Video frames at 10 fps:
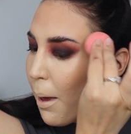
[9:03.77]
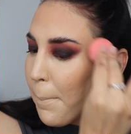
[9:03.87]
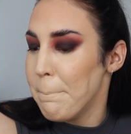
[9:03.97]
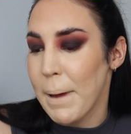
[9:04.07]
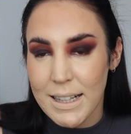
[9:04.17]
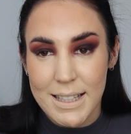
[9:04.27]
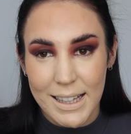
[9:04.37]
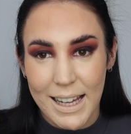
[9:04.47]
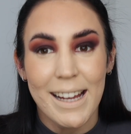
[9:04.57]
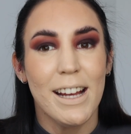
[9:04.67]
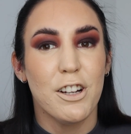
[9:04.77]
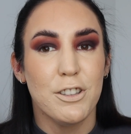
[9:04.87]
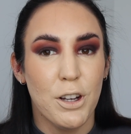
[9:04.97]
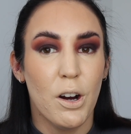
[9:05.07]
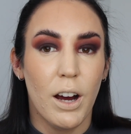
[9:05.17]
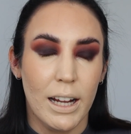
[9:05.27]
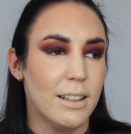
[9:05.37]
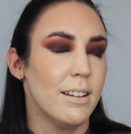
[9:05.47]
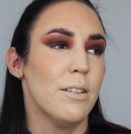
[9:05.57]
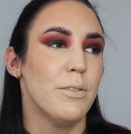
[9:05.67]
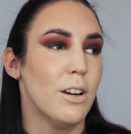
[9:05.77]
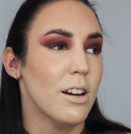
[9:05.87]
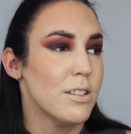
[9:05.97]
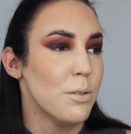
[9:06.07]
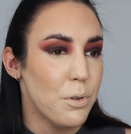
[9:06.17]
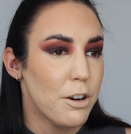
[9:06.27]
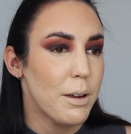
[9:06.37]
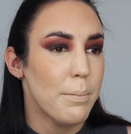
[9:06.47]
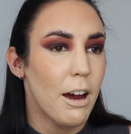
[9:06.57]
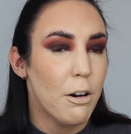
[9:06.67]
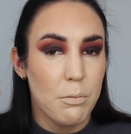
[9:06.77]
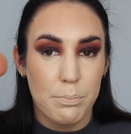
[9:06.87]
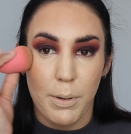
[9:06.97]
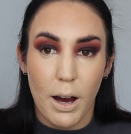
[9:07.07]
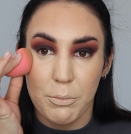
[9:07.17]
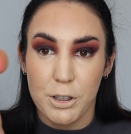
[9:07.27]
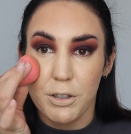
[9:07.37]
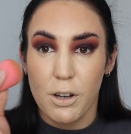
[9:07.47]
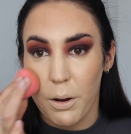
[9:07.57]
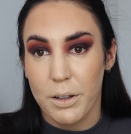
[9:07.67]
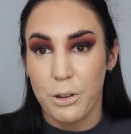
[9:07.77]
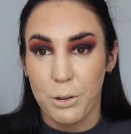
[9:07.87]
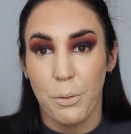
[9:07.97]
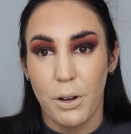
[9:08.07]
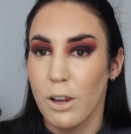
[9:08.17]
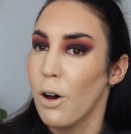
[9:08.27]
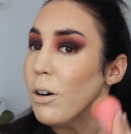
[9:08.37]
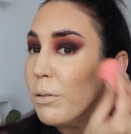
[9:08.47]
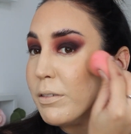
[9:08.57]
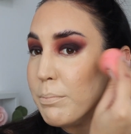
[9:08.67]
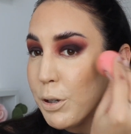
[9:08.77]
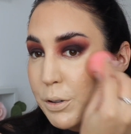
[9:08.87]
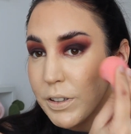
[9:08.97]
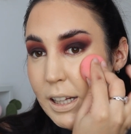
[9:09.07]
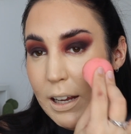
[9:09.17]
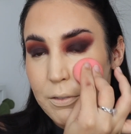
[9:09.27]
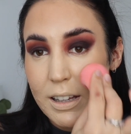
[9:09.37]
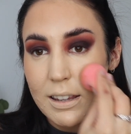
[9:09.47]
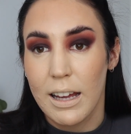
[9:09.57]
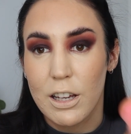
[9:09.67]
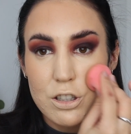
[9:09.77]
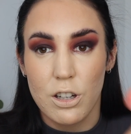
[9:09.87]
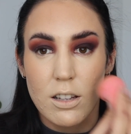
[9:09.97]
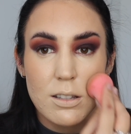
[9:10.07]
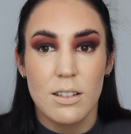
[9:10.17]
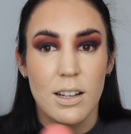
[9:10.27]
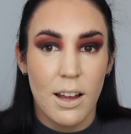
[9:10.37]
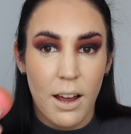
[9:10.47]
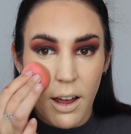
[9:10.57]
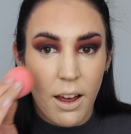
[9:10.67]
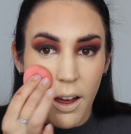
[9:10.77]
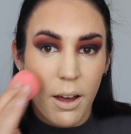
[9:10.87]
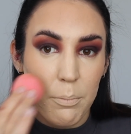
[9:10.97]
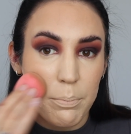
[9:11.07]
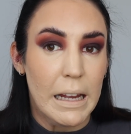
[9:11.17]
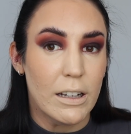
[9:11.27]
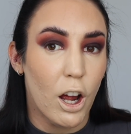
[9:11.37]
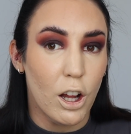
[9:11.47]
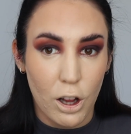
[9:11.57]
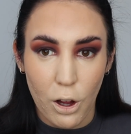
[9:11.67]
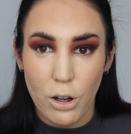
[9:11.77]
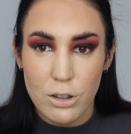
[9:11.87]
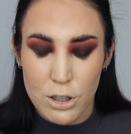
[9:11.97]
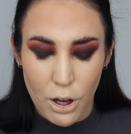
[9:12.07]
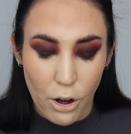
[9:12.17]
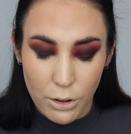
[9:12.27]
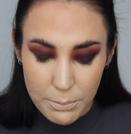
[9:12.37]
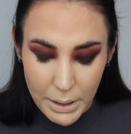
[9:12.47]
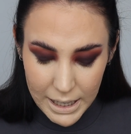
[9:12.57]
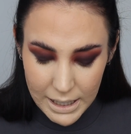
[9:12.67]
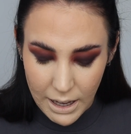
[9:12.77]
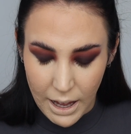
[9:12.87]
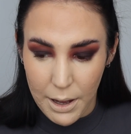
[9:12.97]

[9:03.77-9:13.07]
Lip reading: Mentally, not anything for you guys to worry about, but I'm just going through a lot with moving and everything. It's just been a lot on me.